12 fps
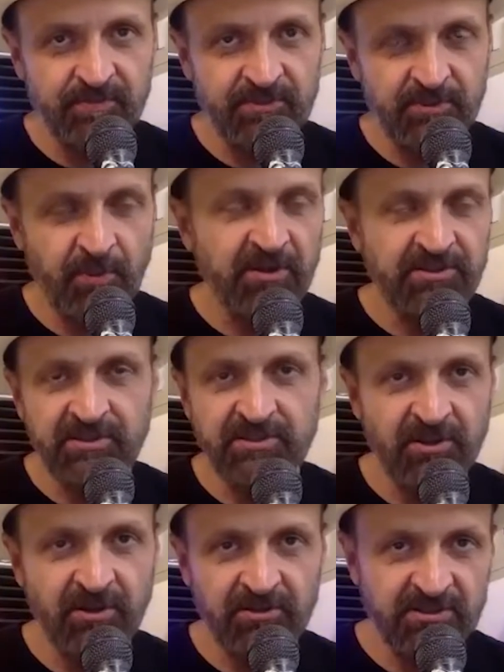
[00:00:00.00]
Springsteen
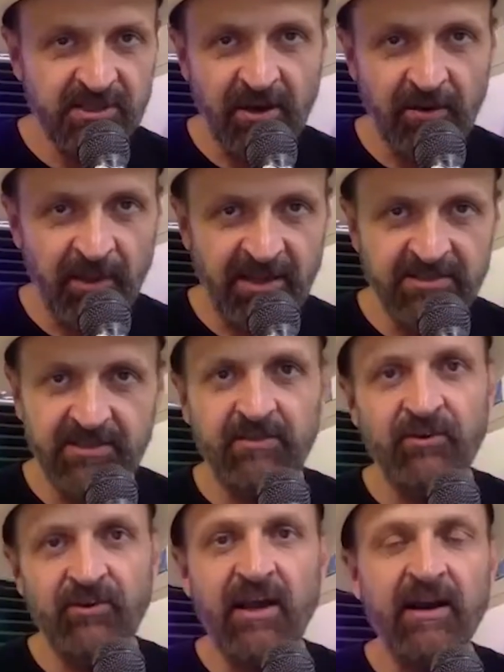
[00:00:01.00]
songs sound amazing.
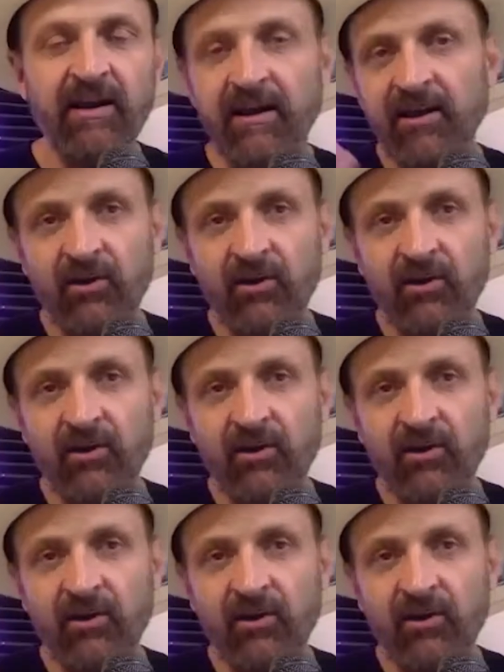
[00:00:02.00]
You can't.